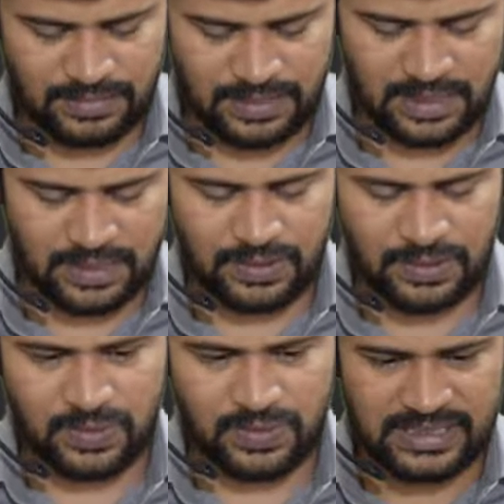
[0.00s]
my
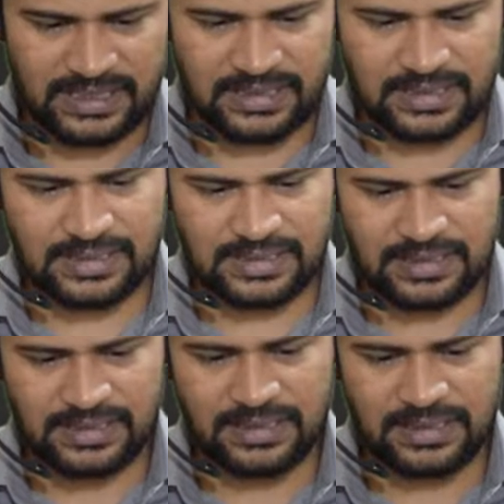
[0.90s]
OS
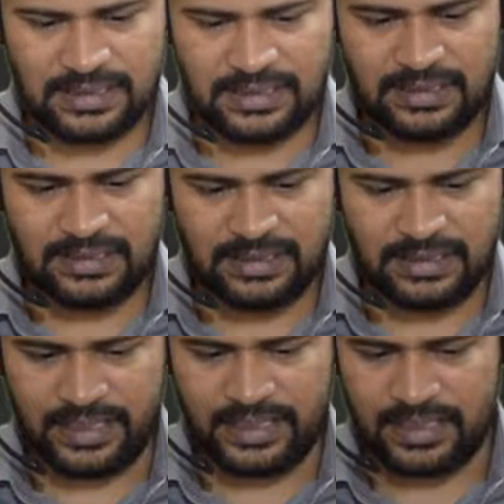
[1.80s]

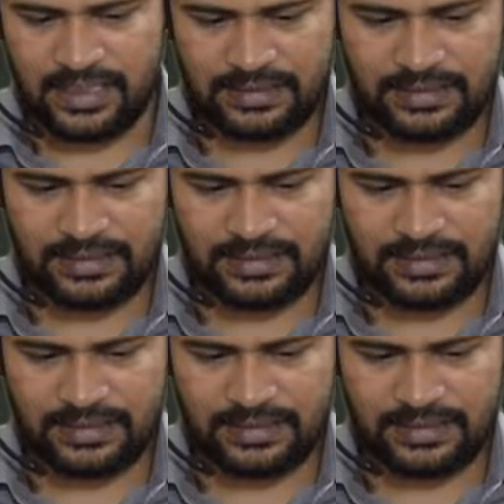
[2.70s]
data.